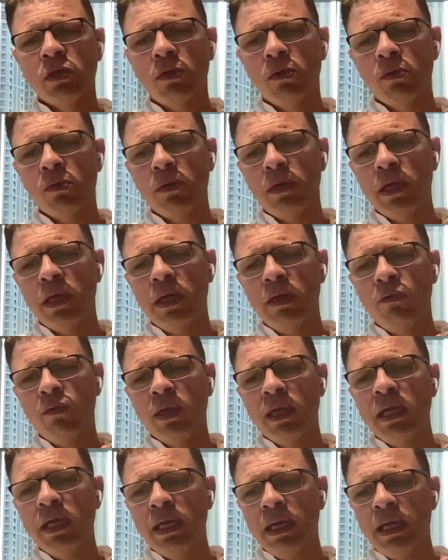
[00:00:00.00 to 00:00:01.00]
So
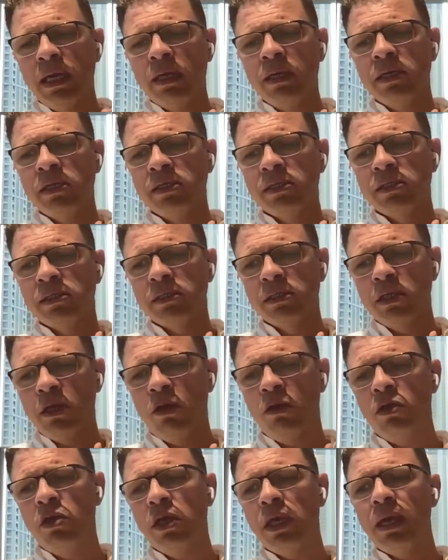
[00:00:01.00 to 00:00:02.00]
it really is,
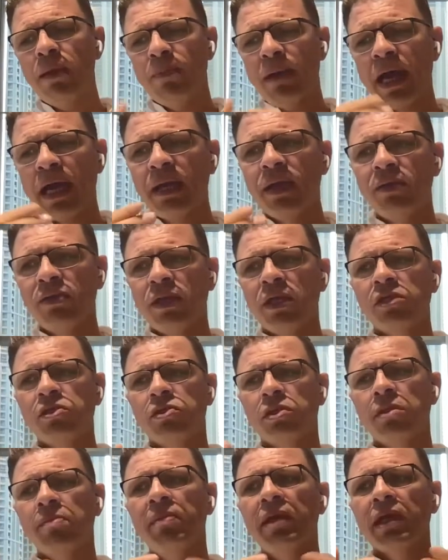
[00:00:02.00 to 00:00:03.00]
you keep adding
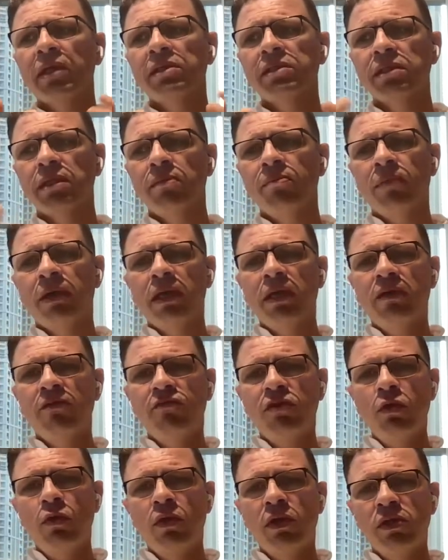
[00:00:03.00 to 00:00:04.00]
things to the mix. But
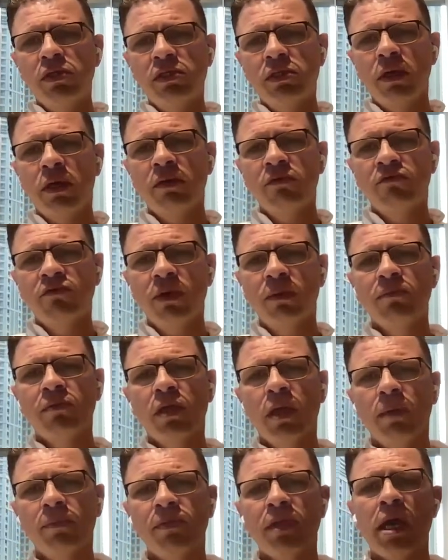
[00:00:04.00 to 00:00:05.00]
if you were to start
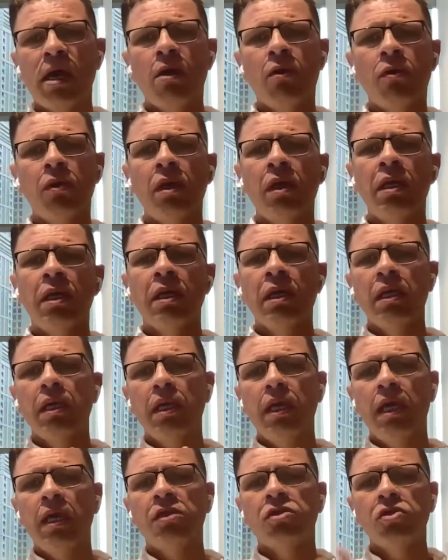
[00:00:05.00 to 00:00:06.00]
from top down,
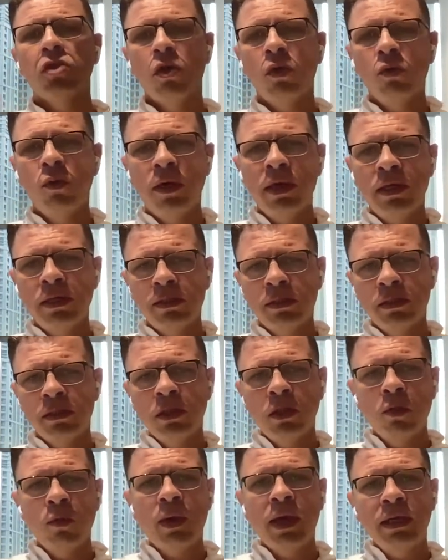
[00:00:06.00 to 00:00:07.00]
it's
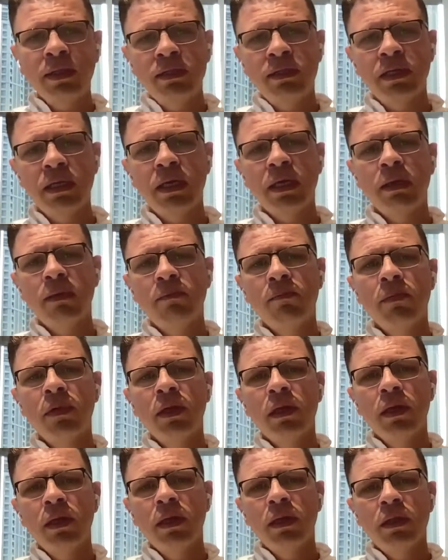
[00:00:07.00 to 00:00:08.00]
always the right
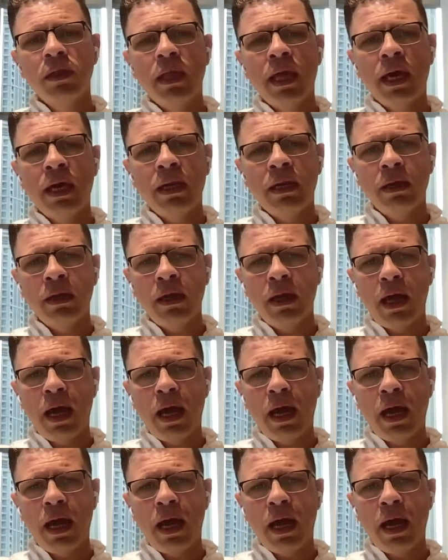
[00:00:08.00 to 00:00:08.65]
team, then